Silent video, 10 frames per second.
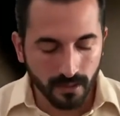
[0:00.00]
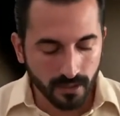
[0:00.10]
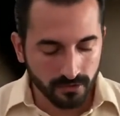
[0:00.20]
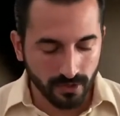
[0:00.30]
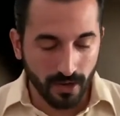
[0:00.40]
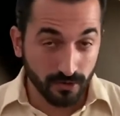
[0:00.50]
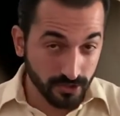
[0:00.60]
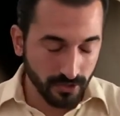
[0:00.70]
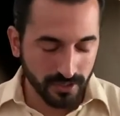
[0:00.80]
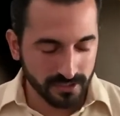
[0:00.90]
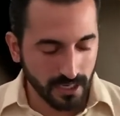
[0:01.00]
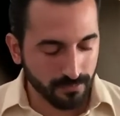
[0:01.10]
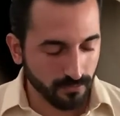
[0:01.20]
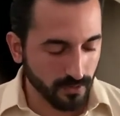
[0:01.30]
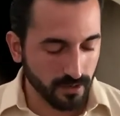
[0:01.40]
So now I'll show you an
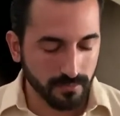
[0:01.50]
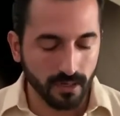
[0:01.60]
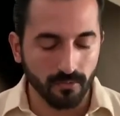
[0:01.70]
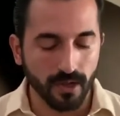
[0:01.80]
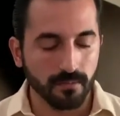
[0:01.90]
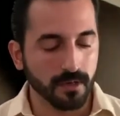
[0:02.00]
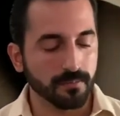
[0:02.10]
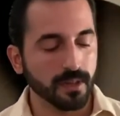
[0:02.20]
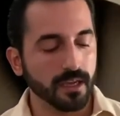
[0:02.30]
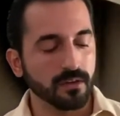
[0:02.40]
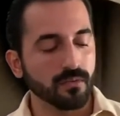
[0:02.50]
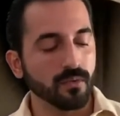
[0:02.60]
example of what I mean, right? I'm gonna play you